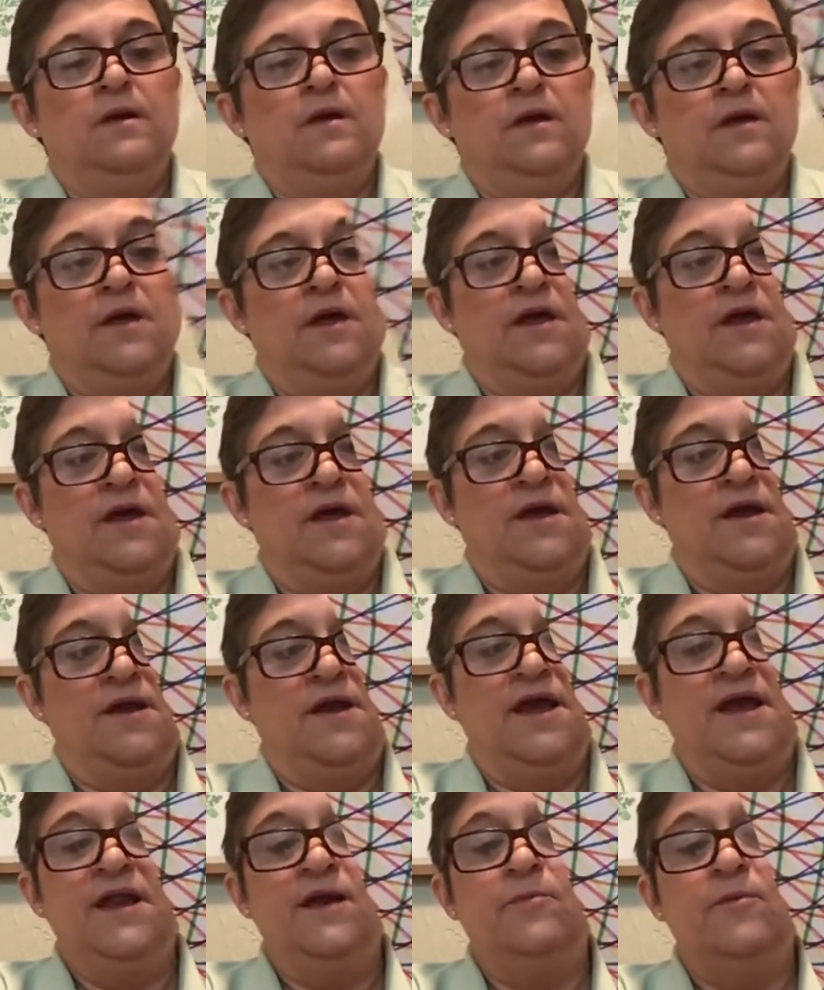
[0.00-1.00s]
And
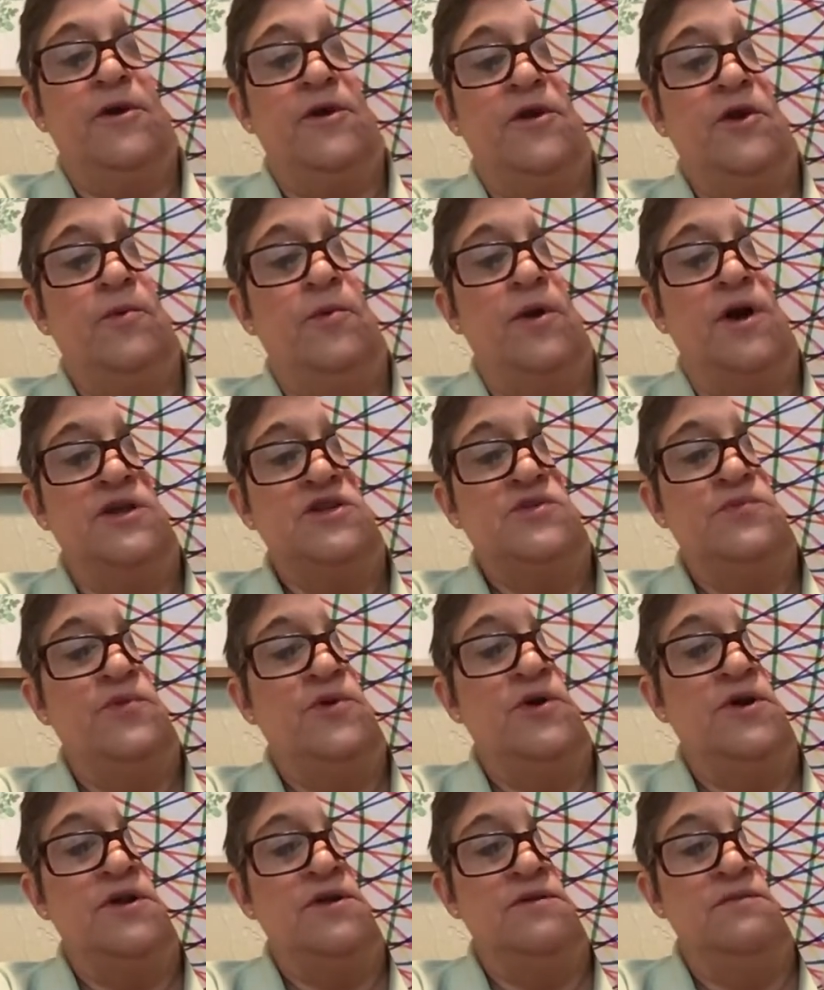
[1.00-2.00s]
anywhere you want to
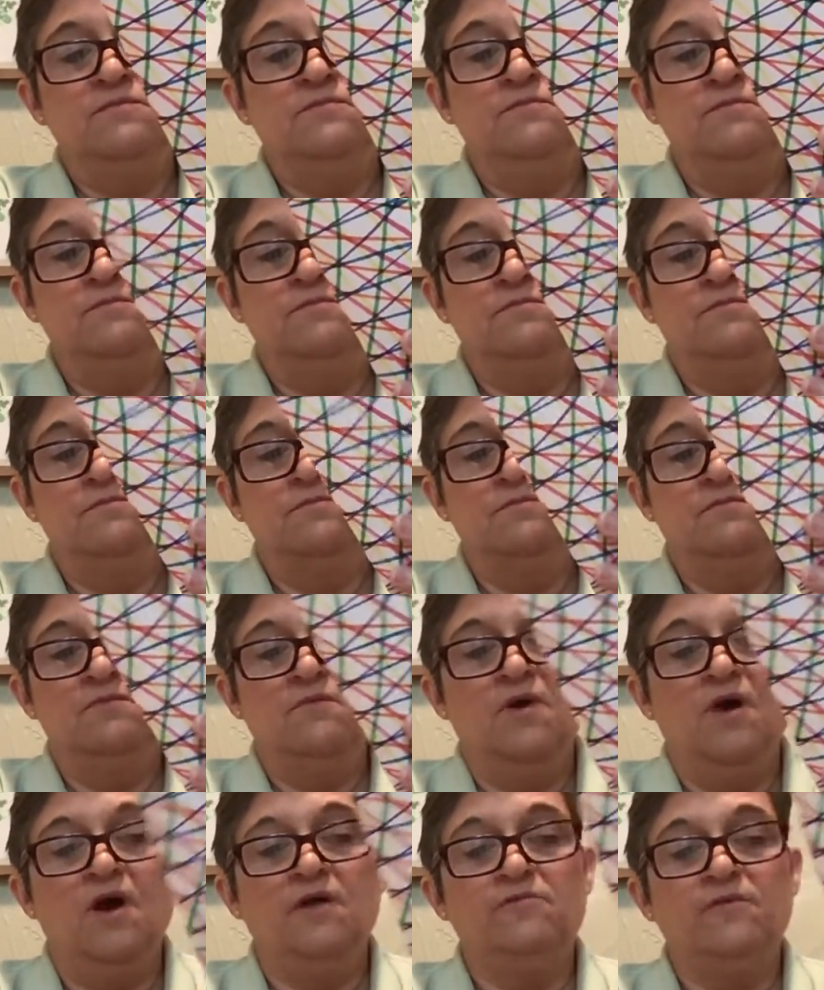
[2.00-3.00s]
put
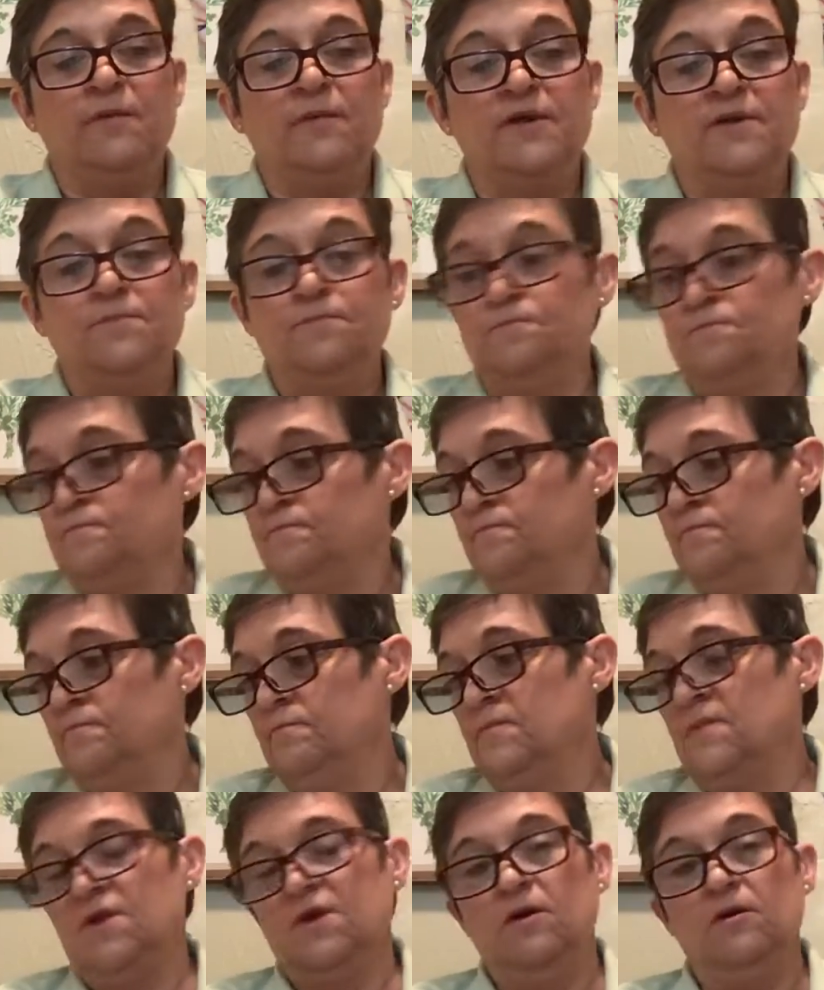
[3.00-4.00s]
a ribbon.
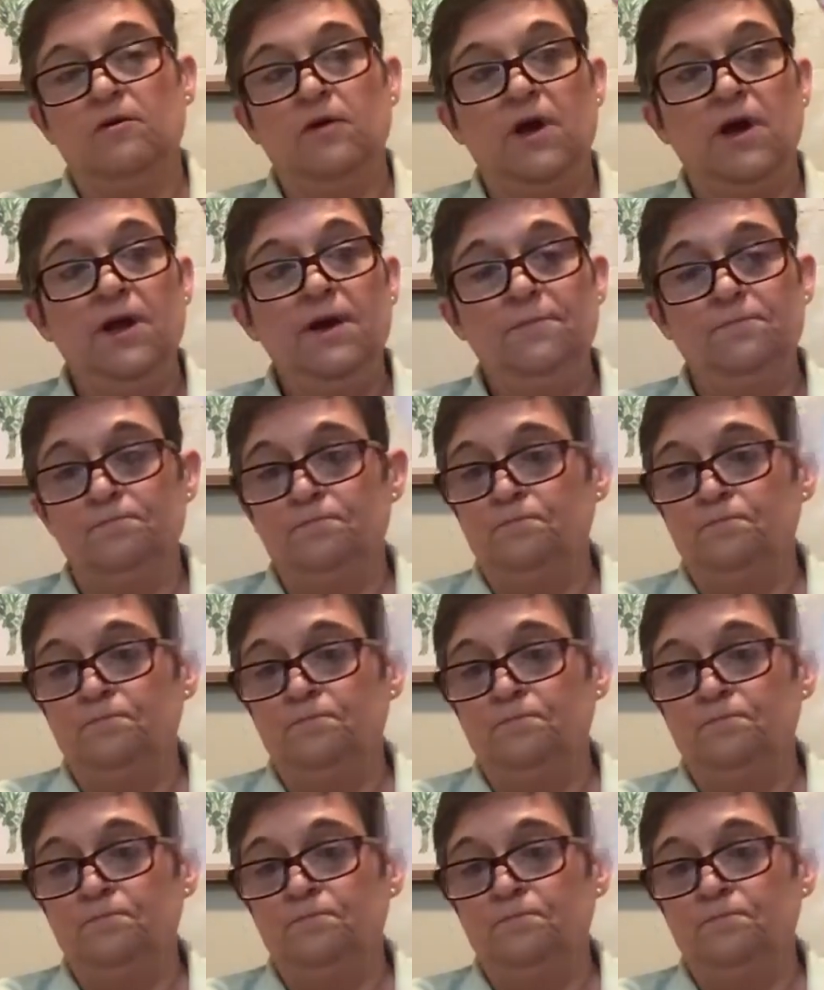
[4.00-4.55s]
All right.